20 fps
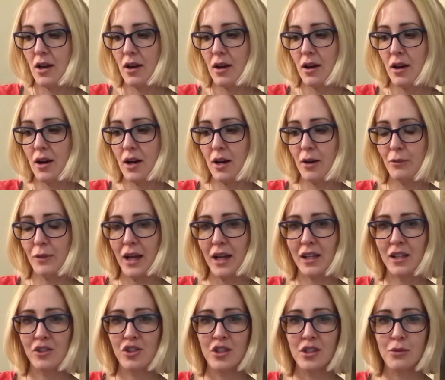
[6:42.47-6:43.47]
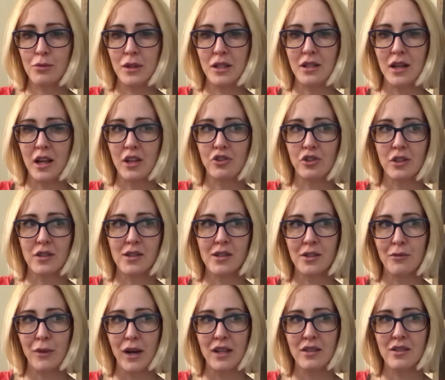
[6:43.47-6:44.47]
that can just be dangerous to
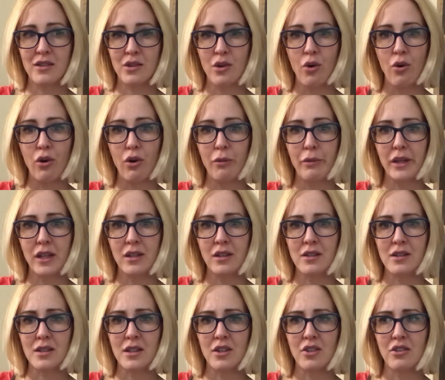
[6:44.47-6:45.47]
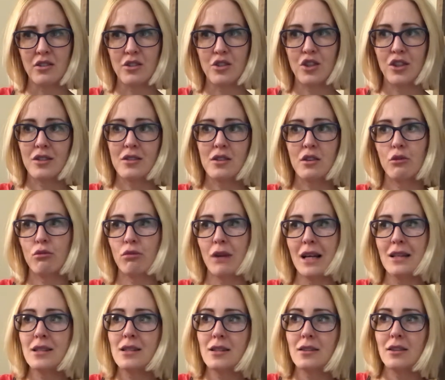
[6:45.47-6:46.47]
my soul, because there's just a
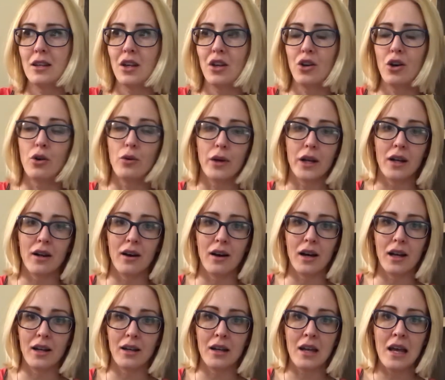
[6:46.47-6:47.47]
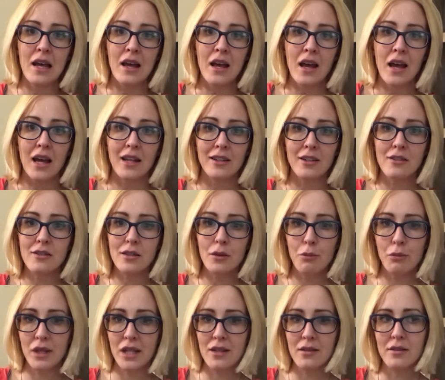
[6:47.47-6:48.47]
wrestling going on. And there's a
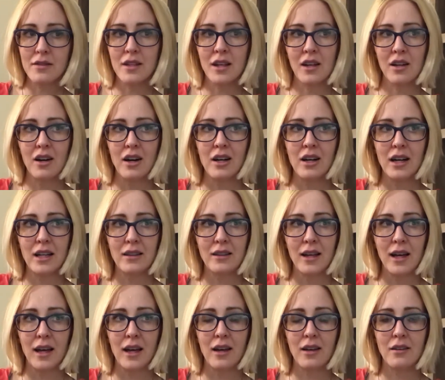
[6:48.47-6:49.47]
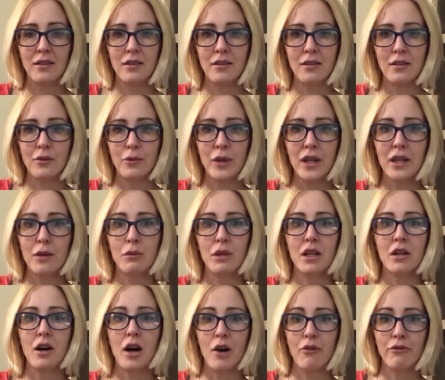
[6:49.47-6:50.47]
peace in God that we can be
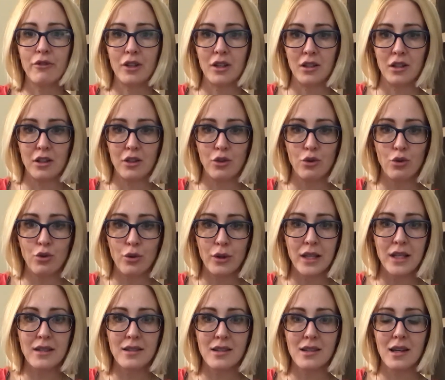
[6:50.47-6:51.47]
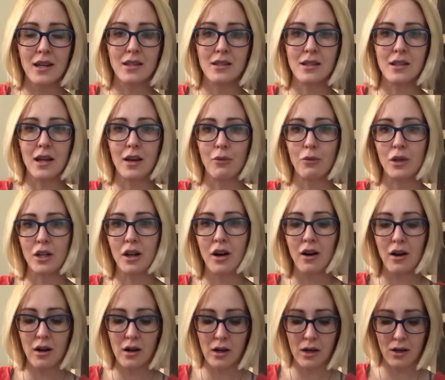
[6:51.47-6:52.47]
confident in who he says that we
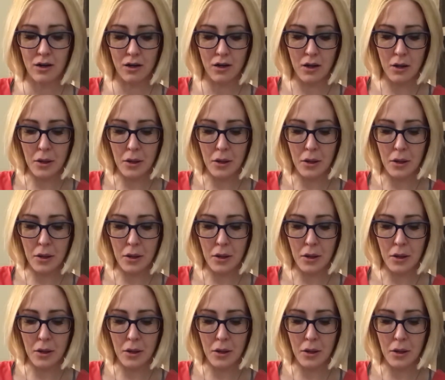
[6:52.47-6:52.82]
are,